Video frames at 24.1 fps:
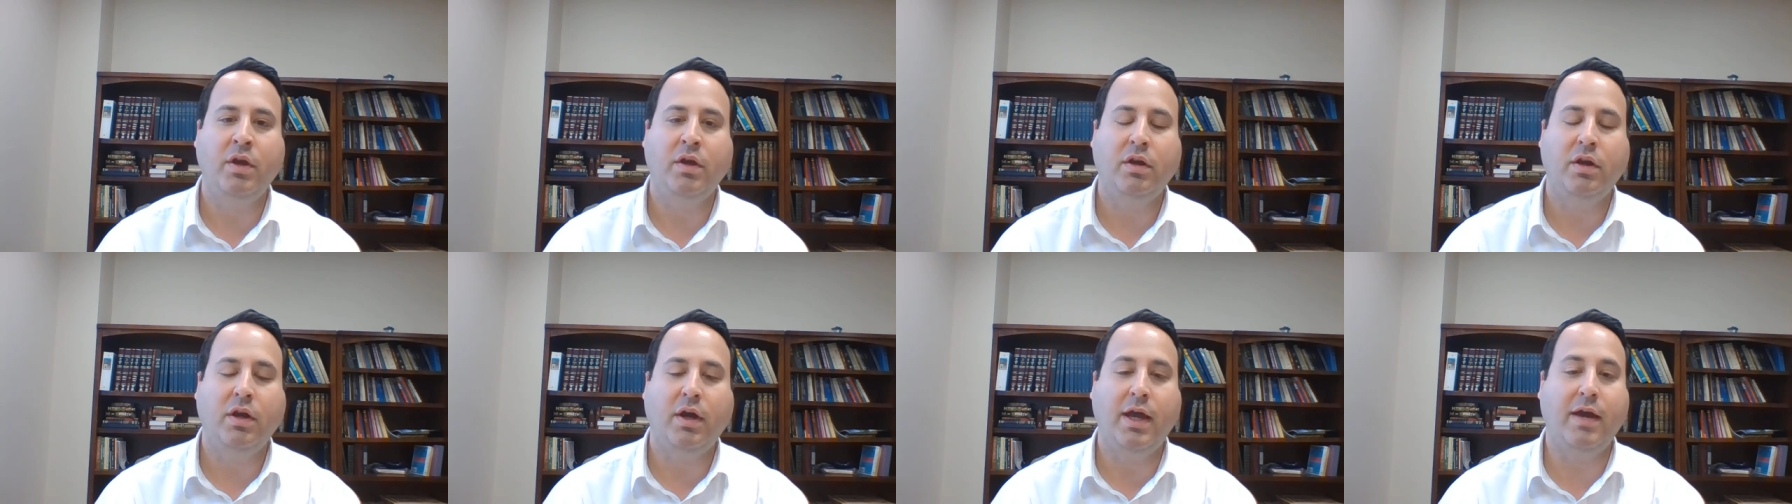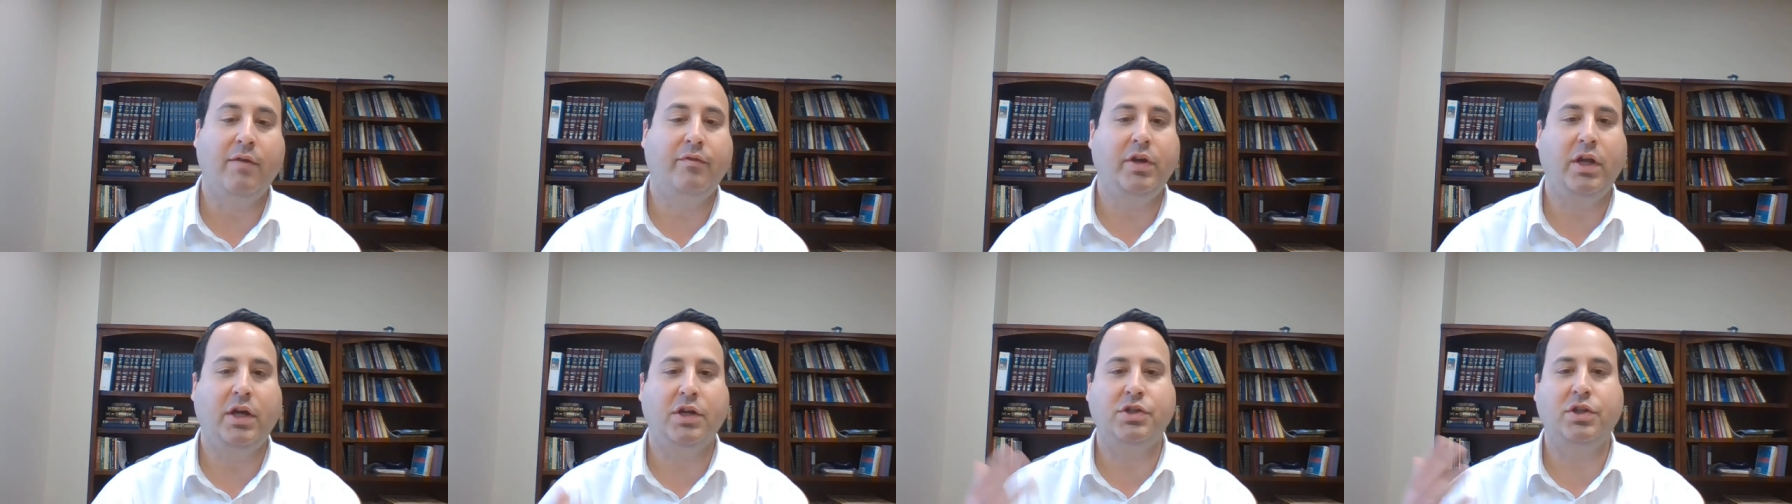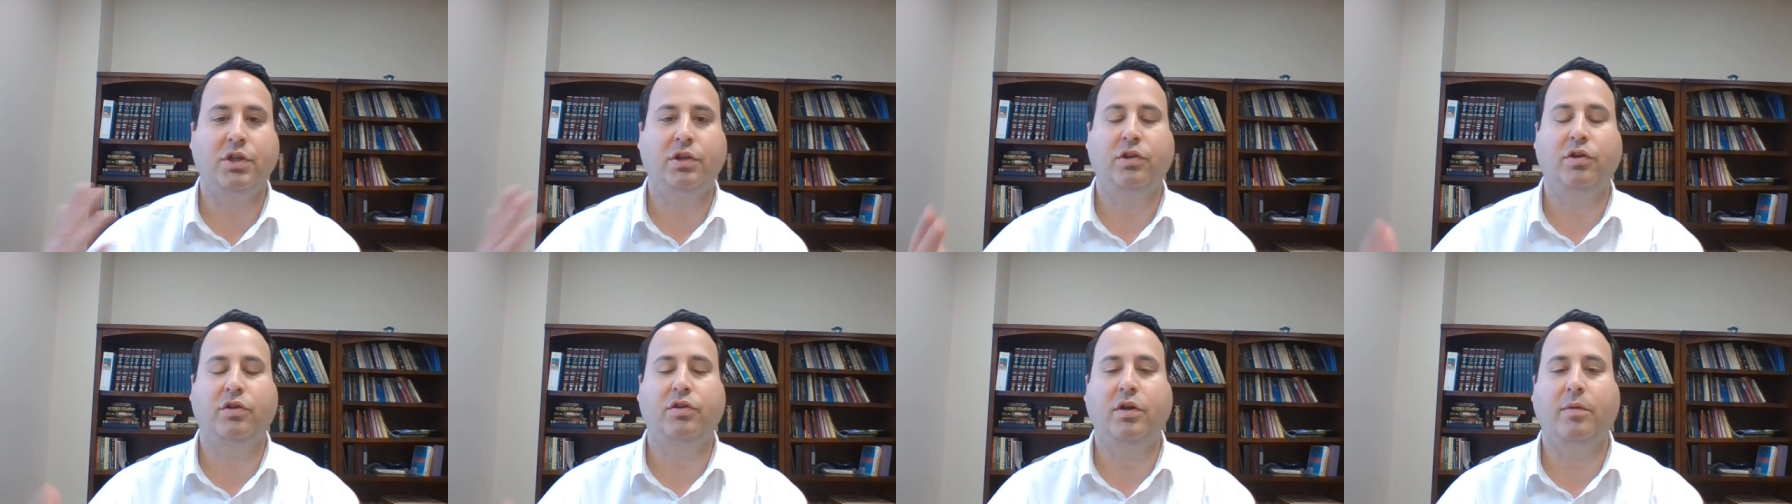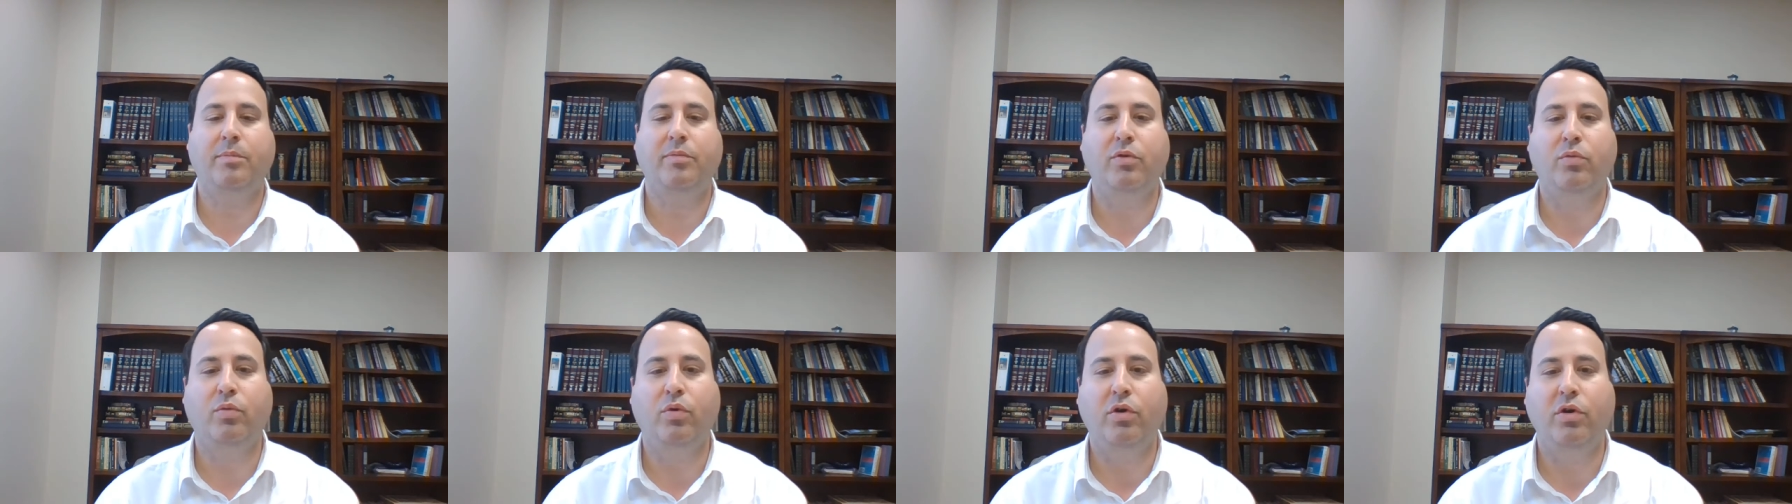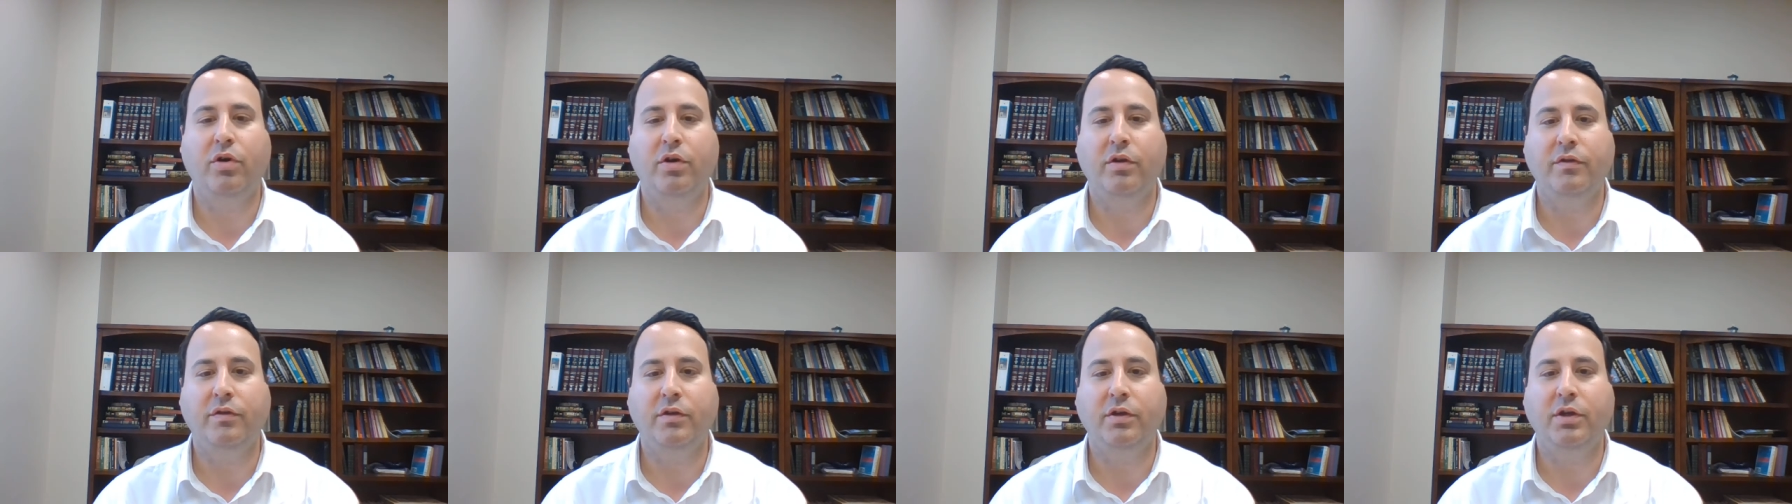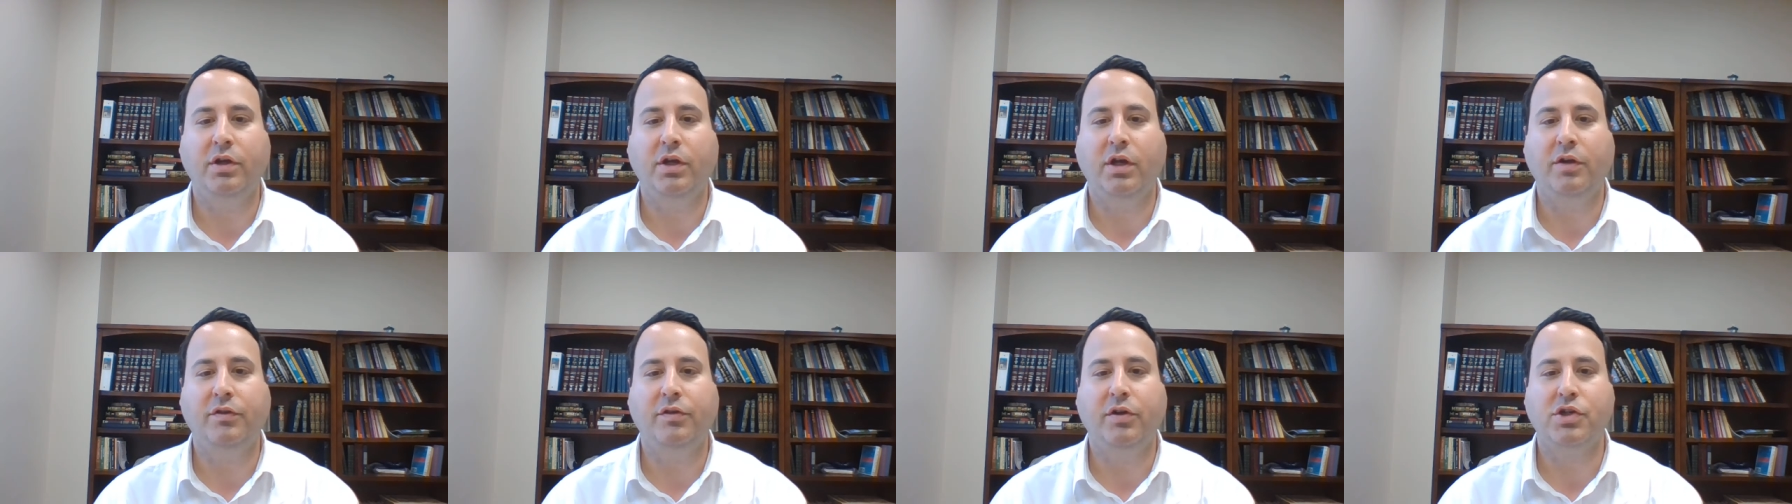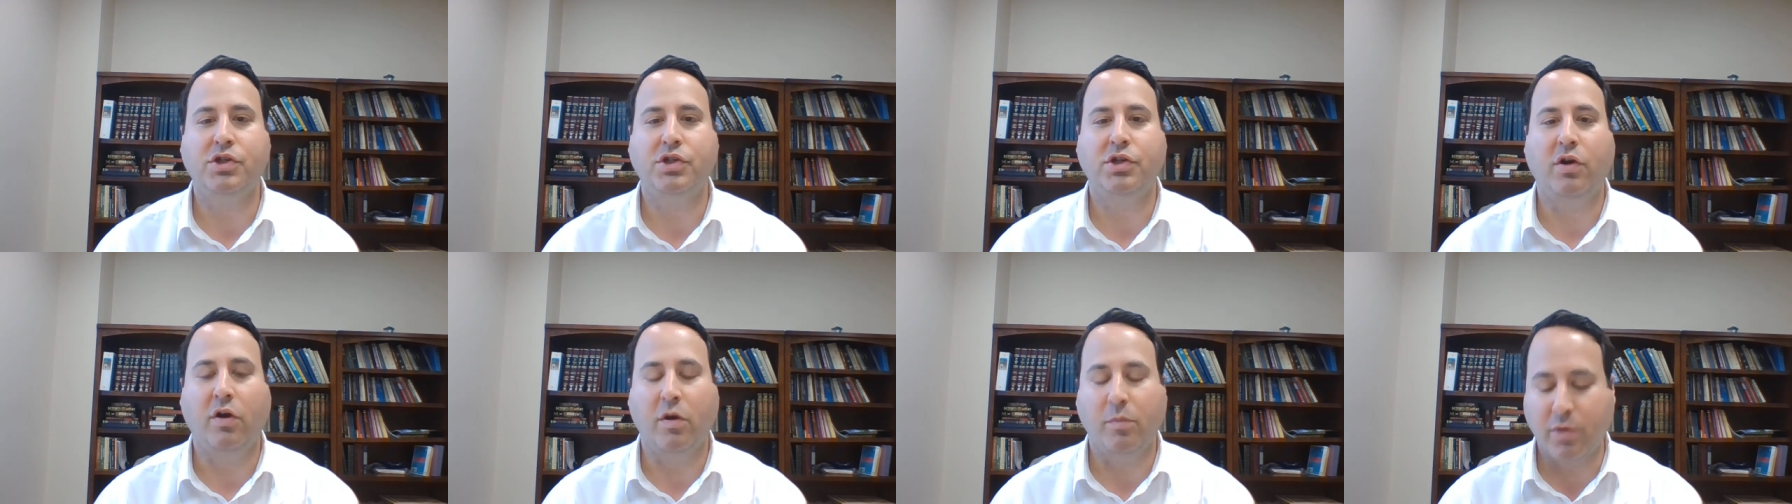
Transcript: I haven't actually looked up the word in the dictionary.